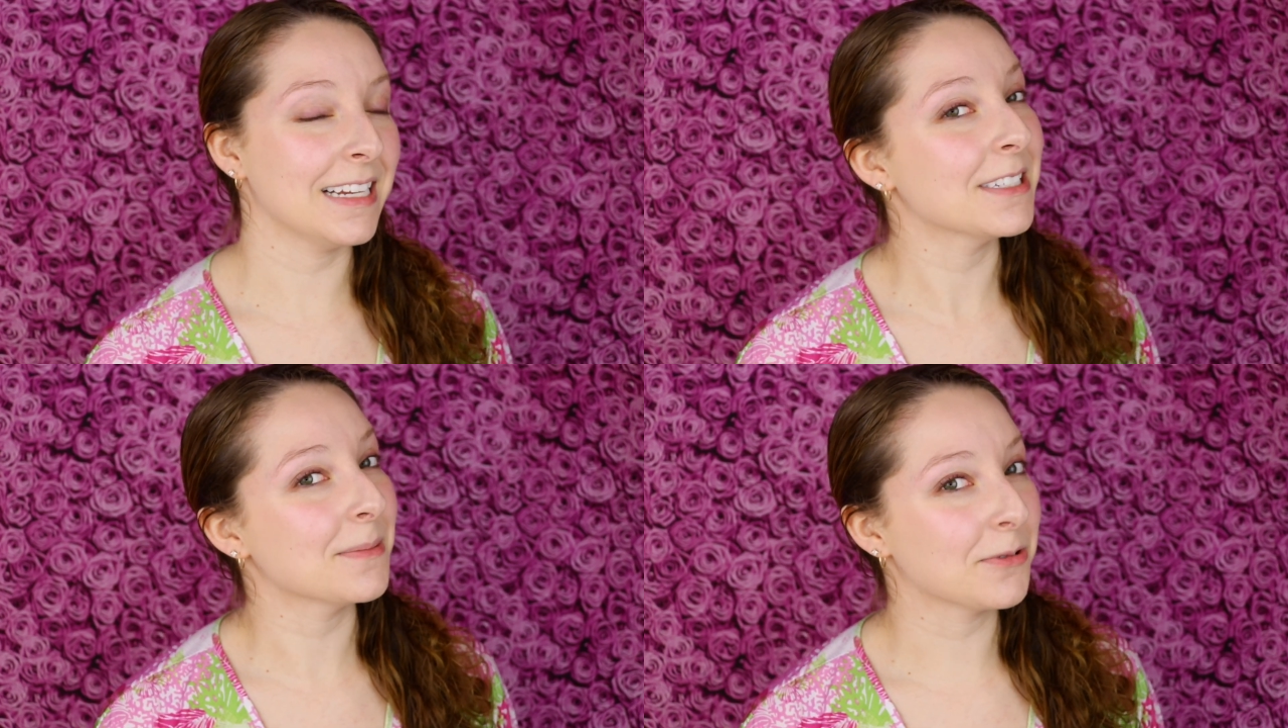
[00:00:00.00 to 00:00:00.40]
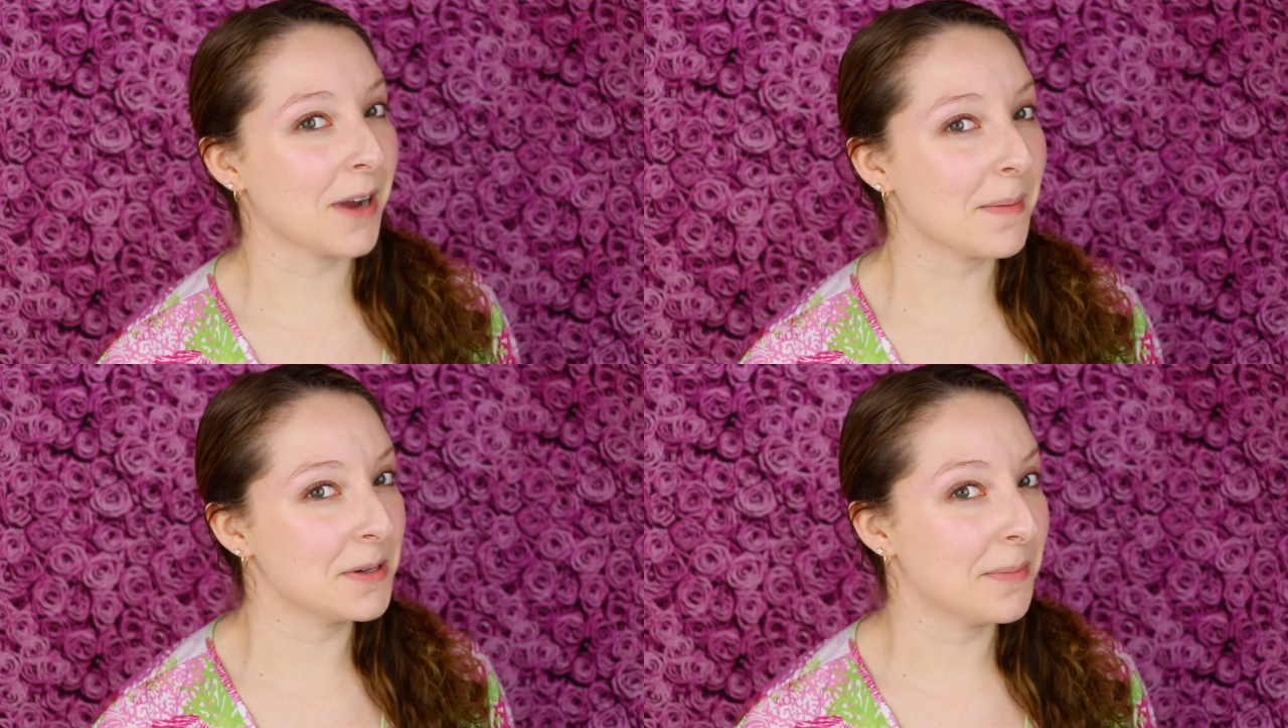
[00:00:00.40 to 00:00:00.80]
and
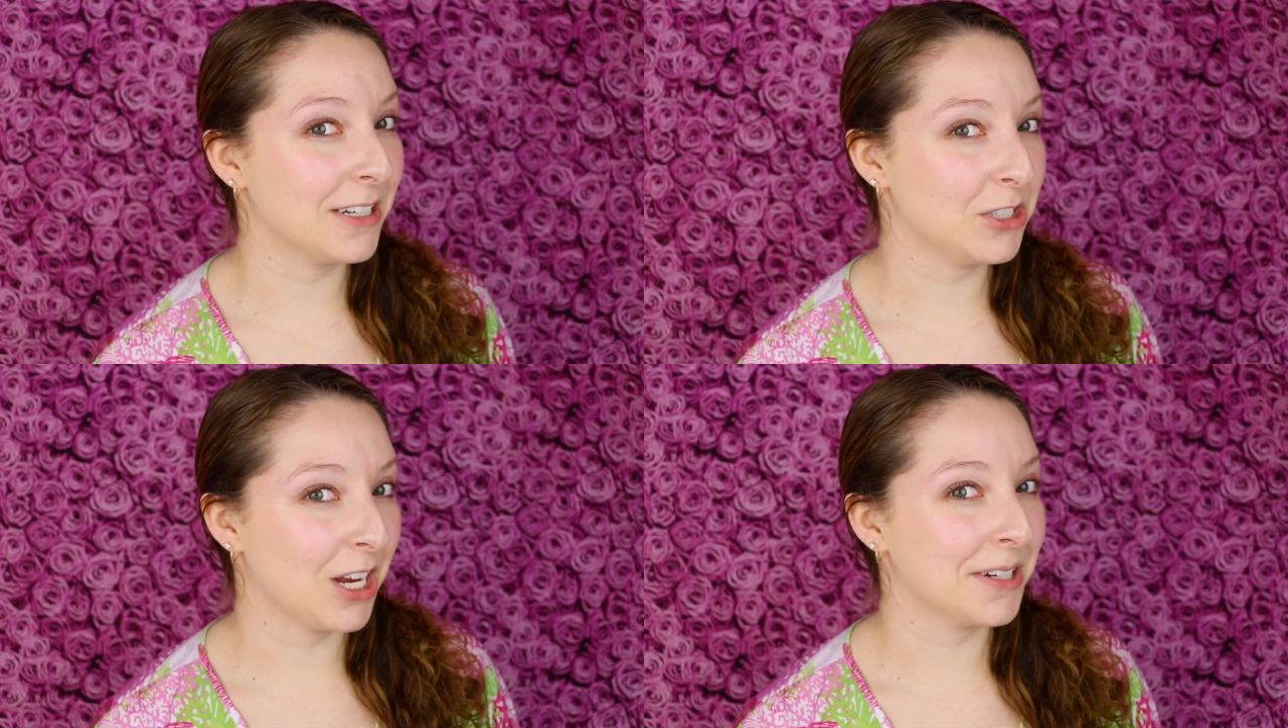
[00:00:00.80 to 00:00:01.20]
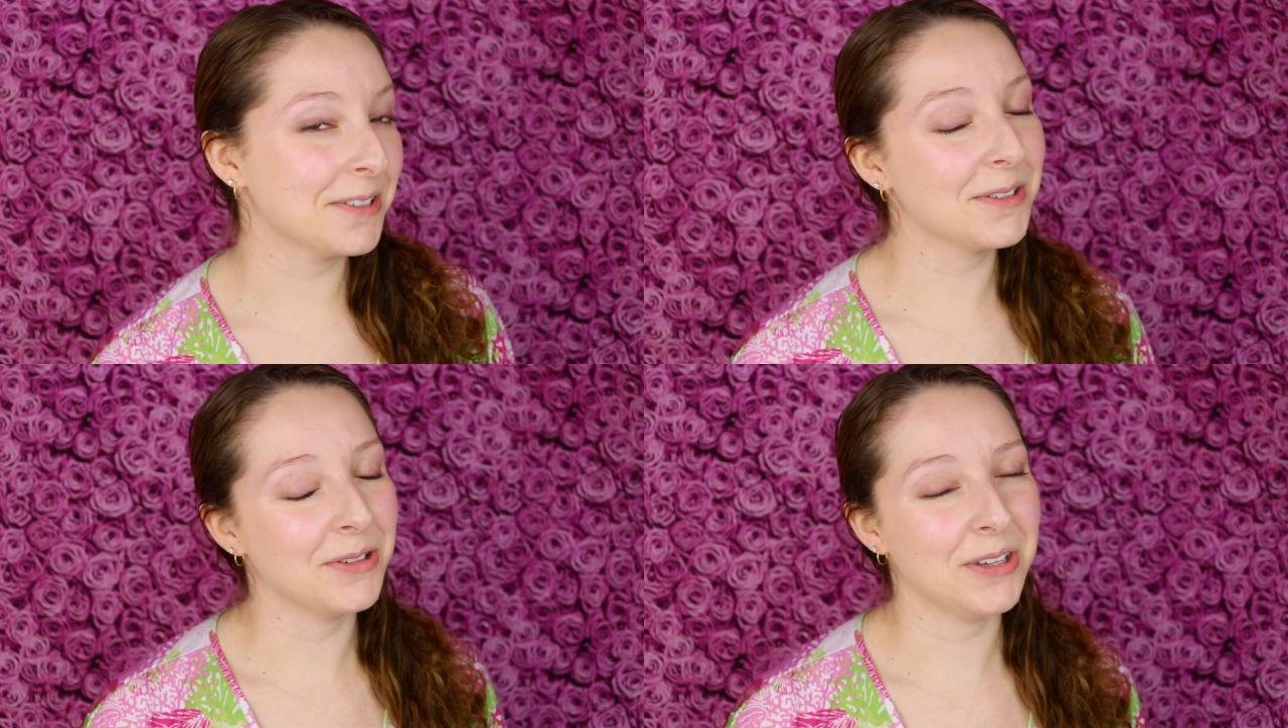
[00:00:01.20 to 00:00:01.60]
subscribe to my
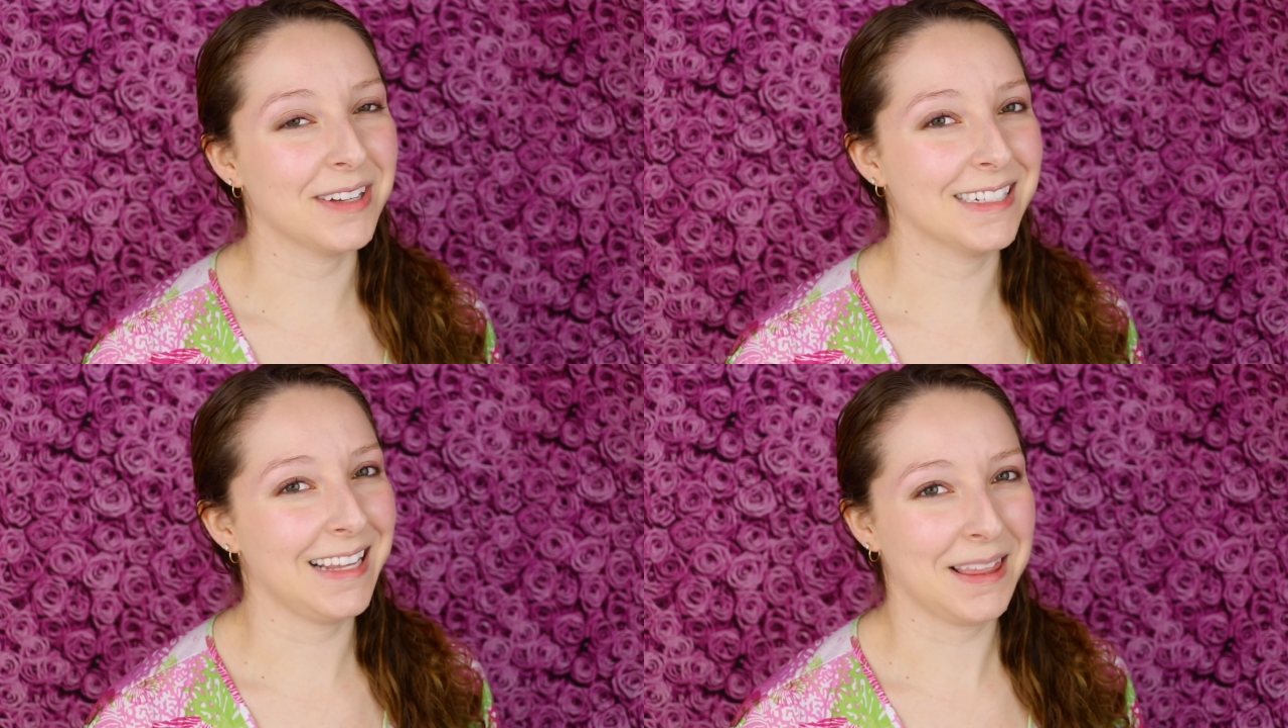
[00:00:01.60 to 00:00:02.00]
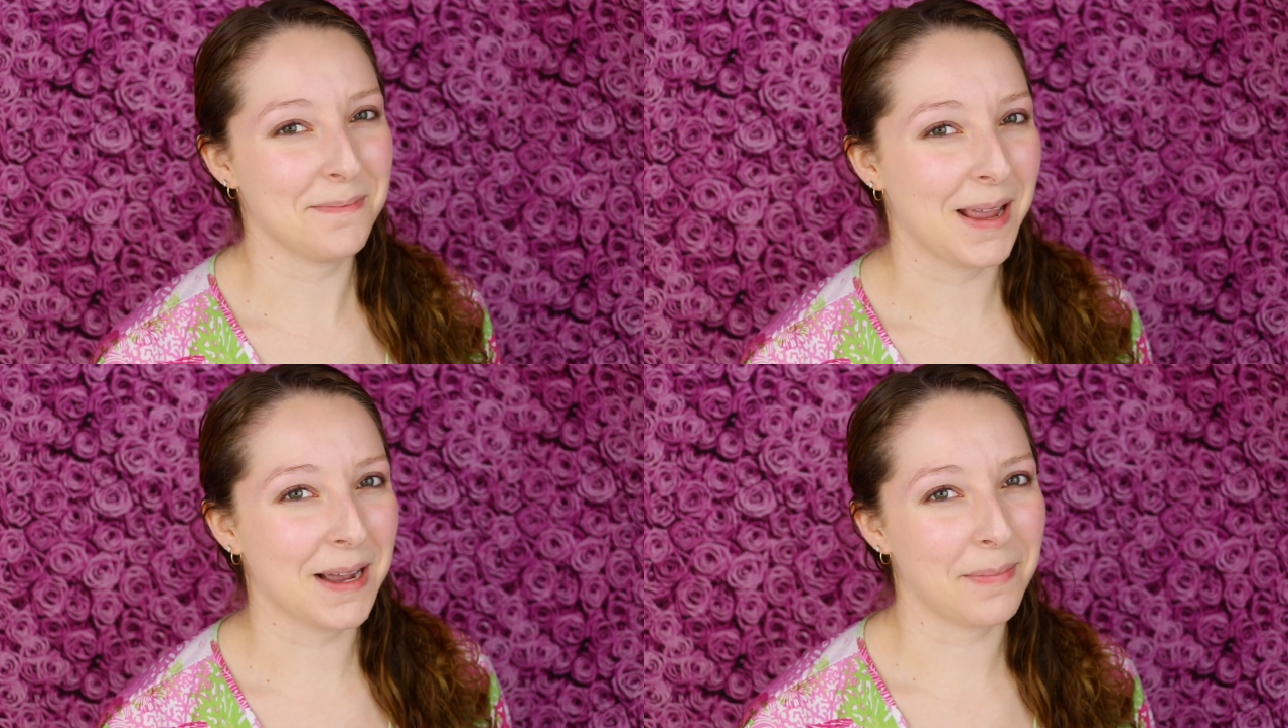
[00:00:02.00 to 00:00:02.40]
channel so you can see the
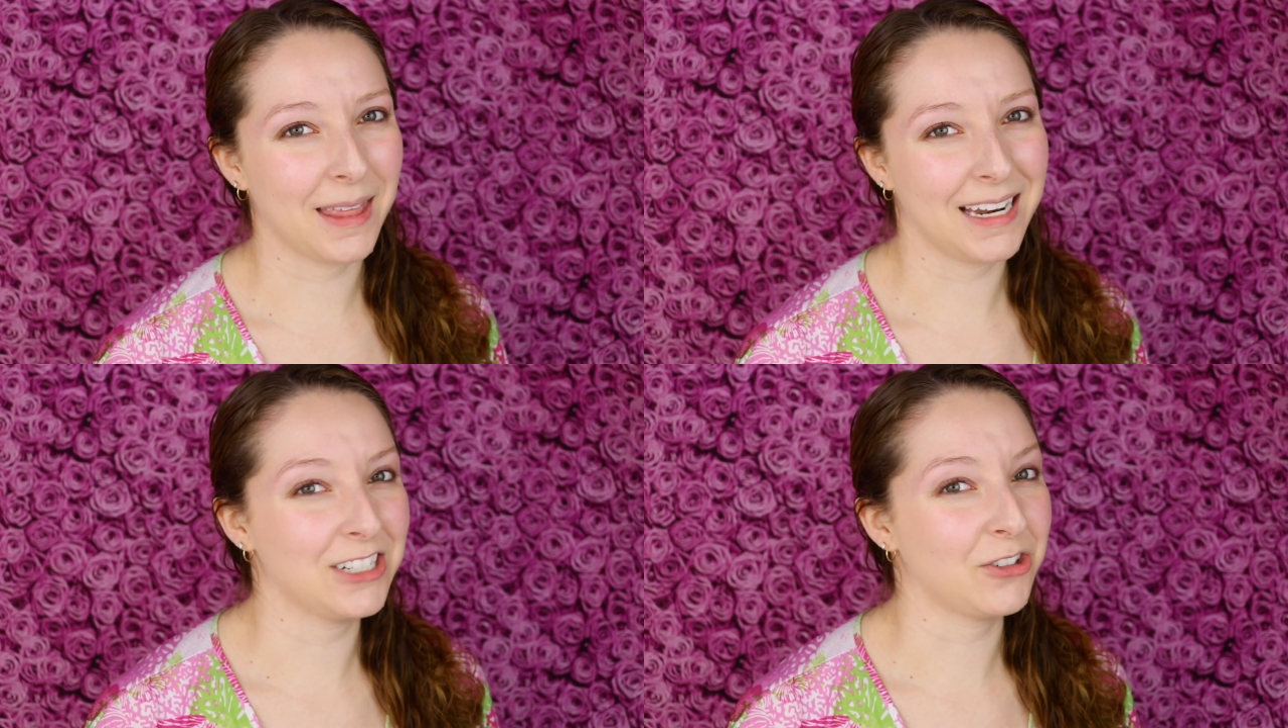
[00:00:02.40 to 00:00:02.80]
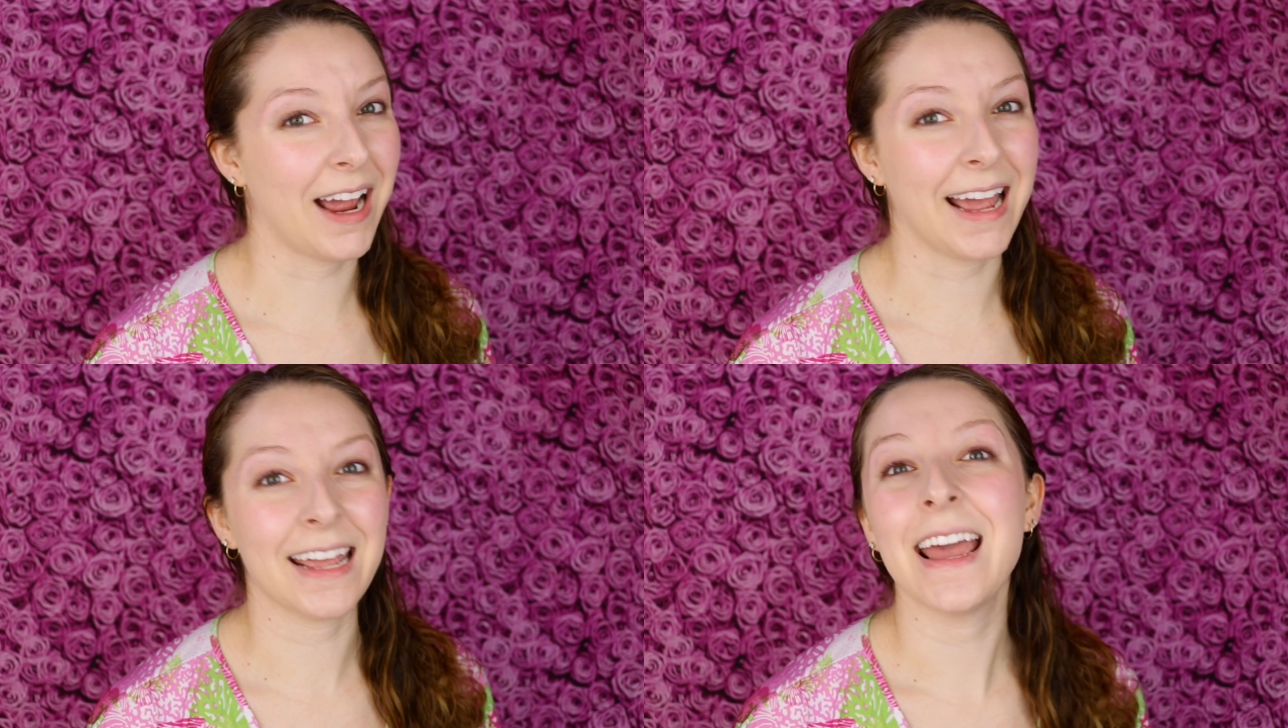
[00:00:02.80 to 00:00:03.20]
makeup that I
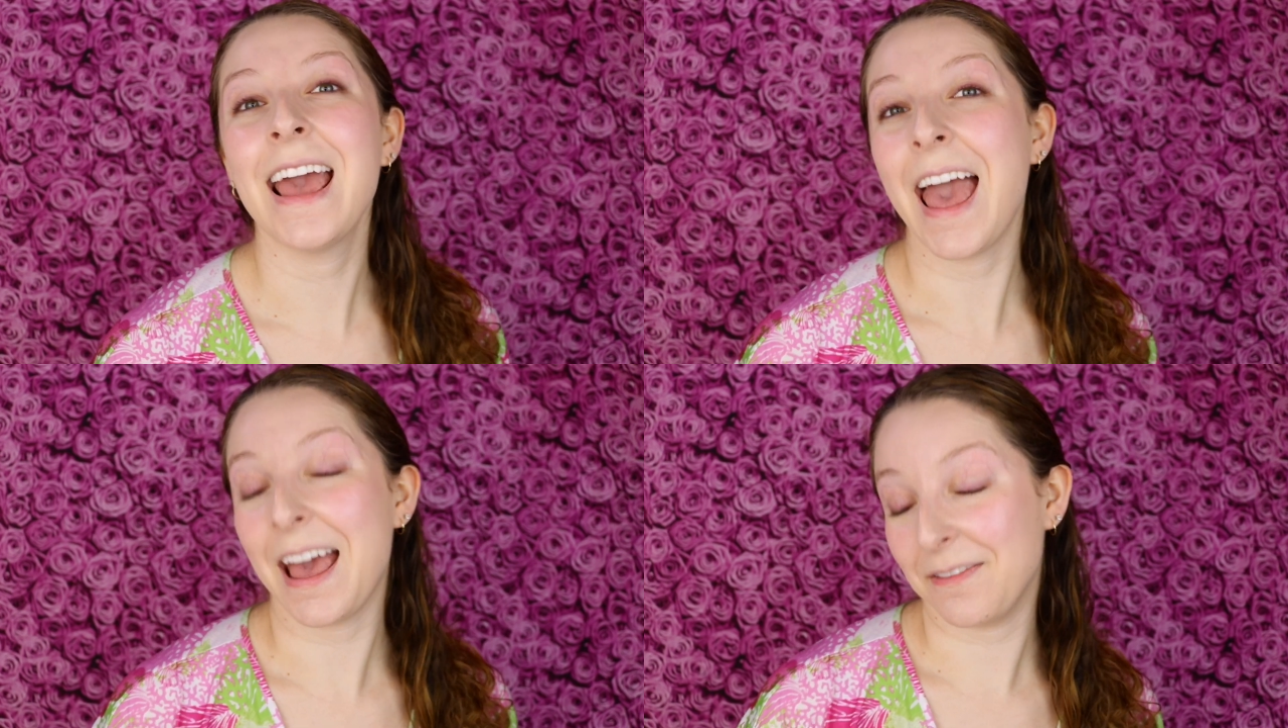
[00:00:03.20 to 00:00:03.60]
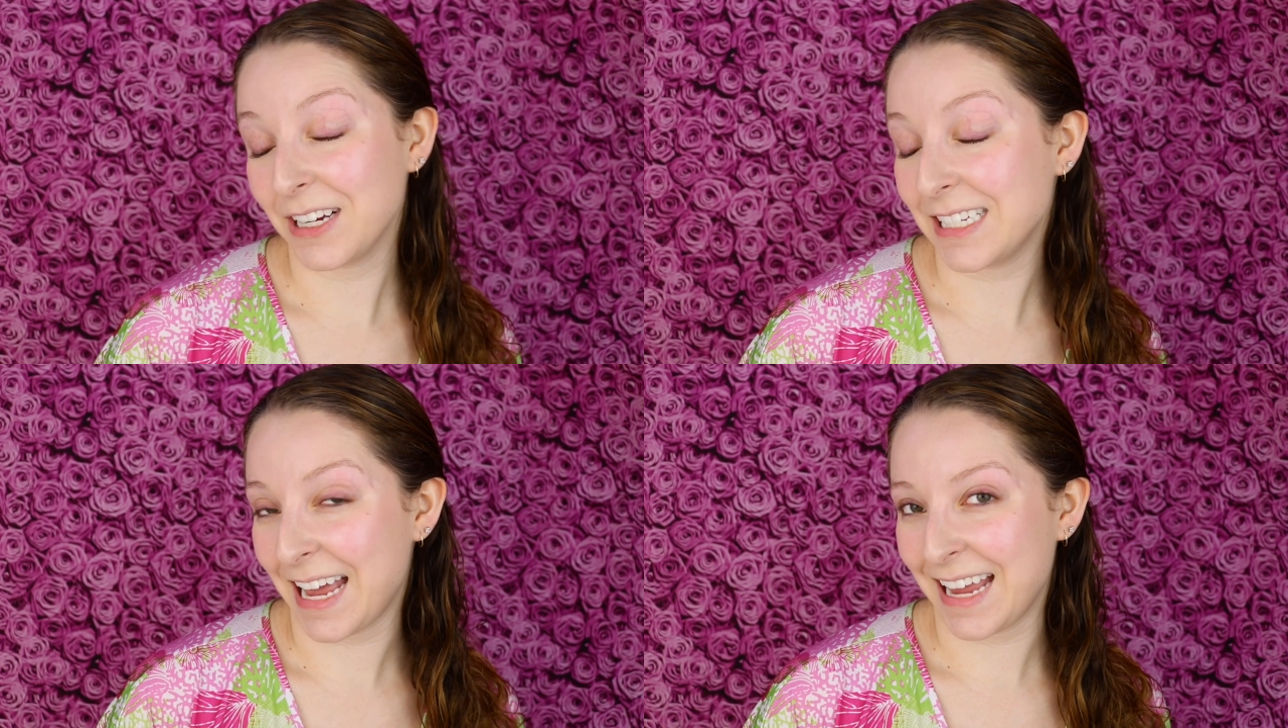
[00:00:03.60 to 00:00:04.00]
try
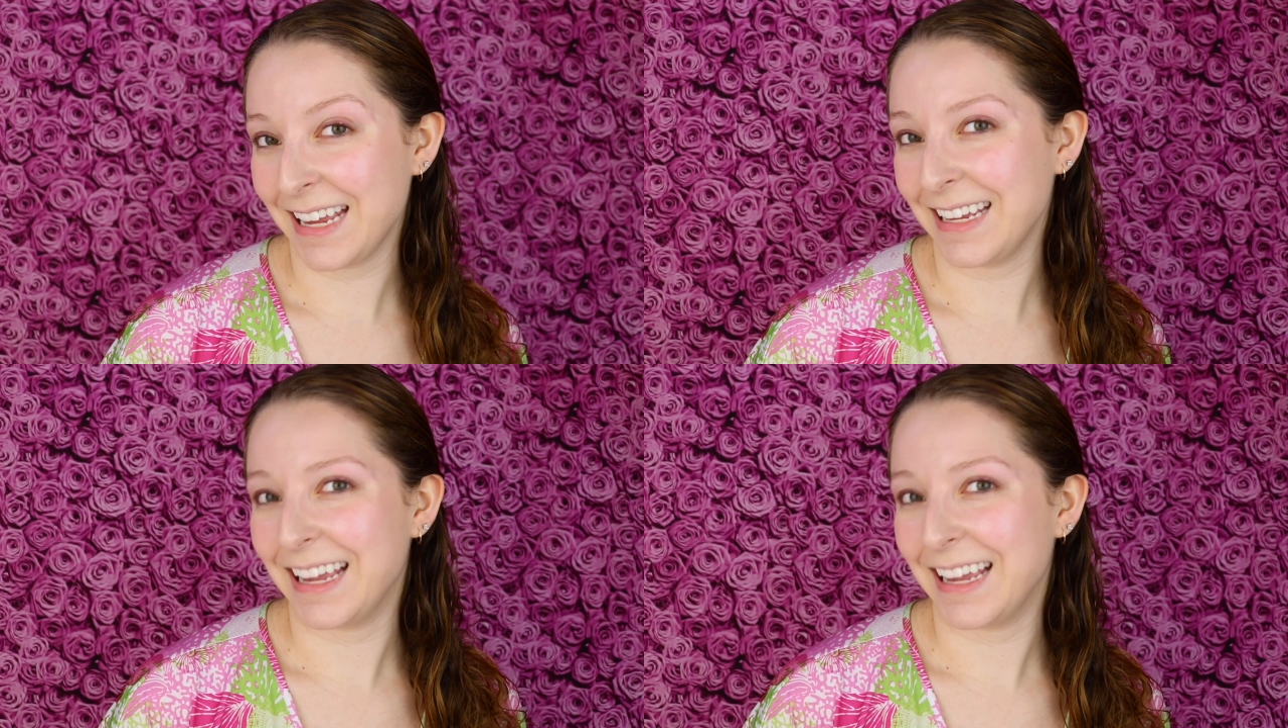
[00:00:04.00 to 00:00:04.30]
every day,